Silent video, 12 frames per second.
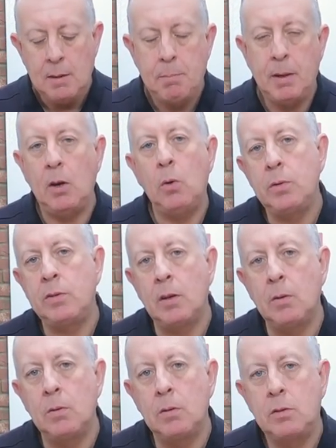but it
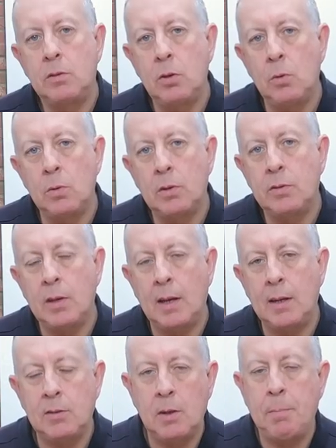also talks
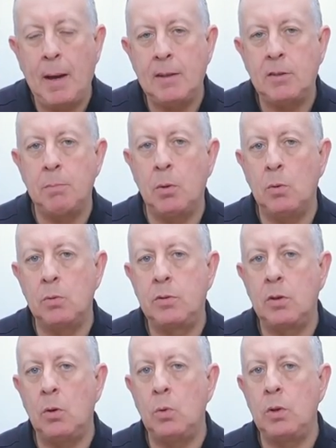and is compatible
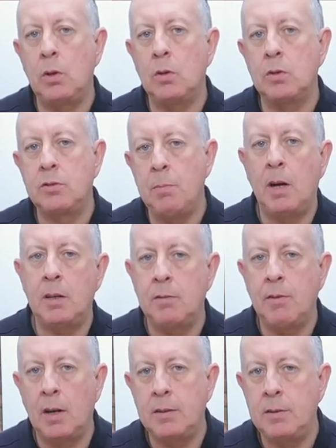to all your smart
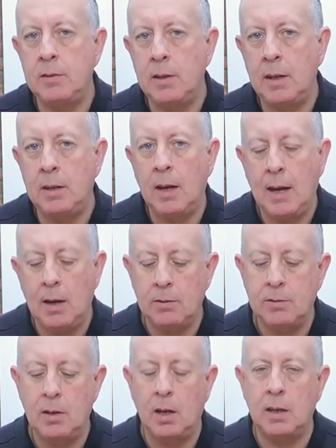devices in your
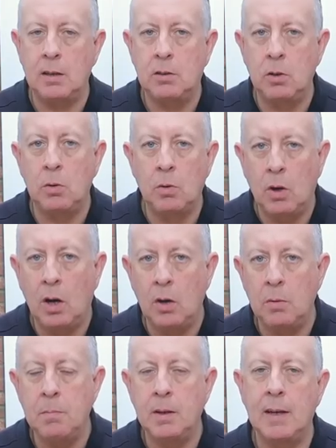house, like Google
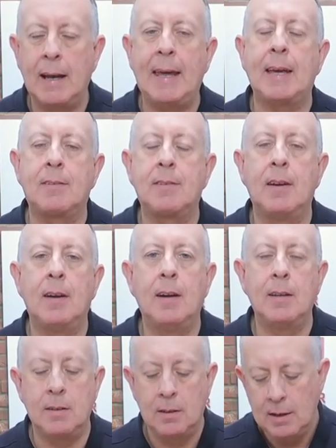Home and
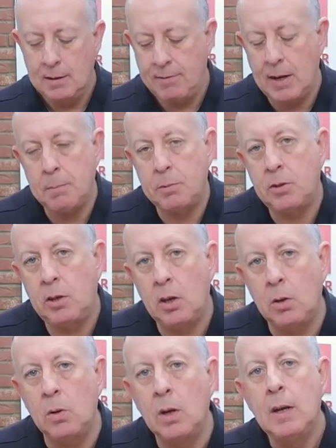Alexa and Philips
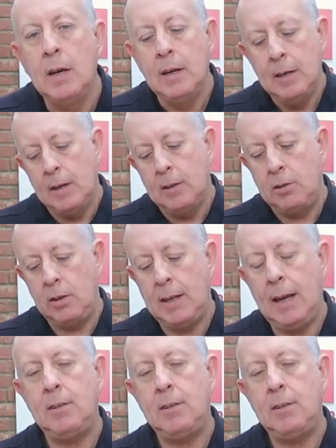Hue. So you can